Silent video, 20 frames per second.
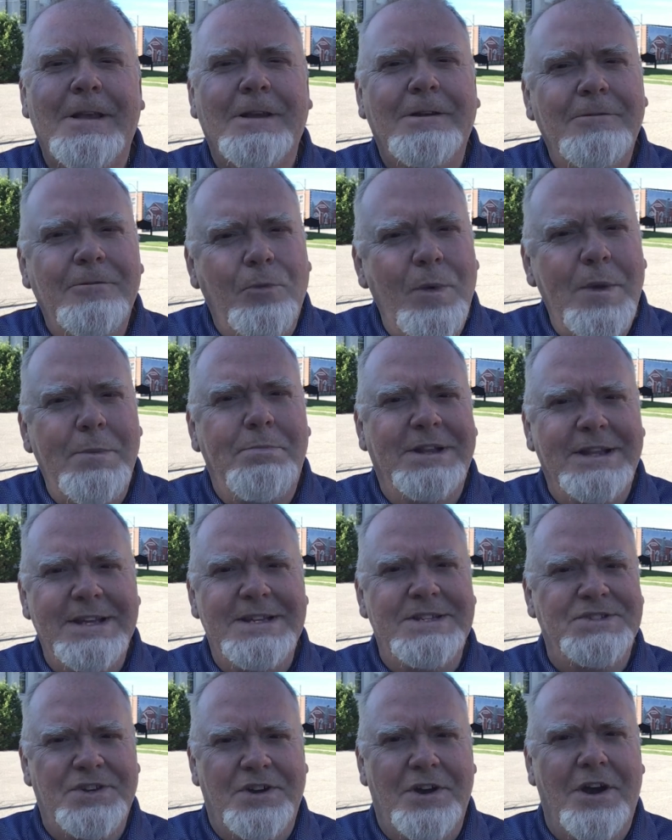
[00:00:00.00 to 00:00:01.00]
we
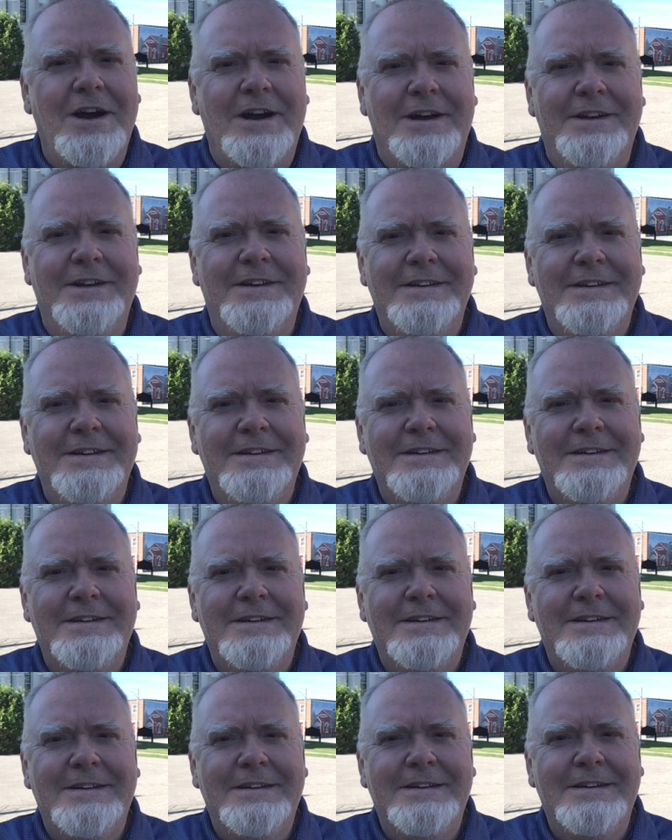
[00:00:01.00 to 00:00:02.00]
please God.
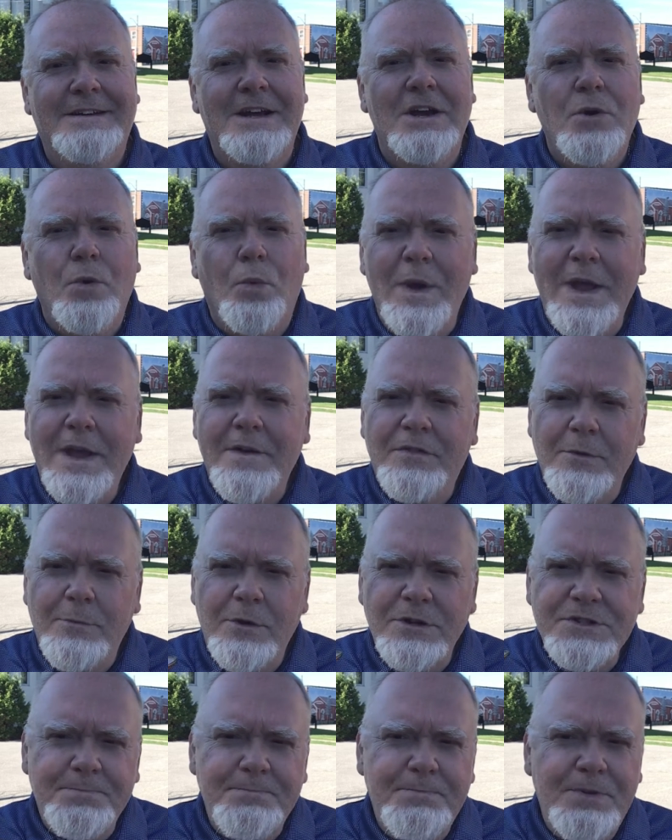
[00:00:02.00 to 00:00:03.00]
We have the
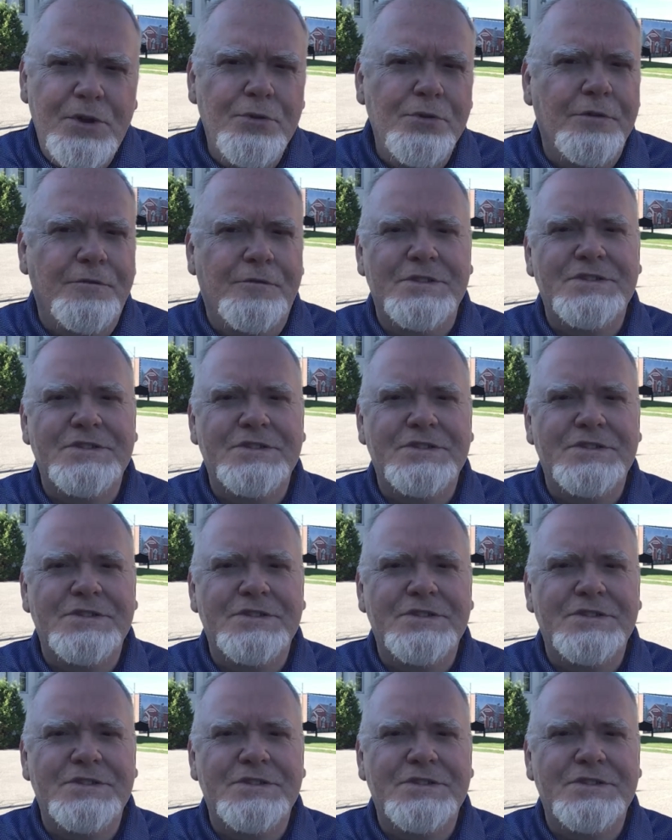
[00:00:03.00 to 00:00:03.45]
most beautiful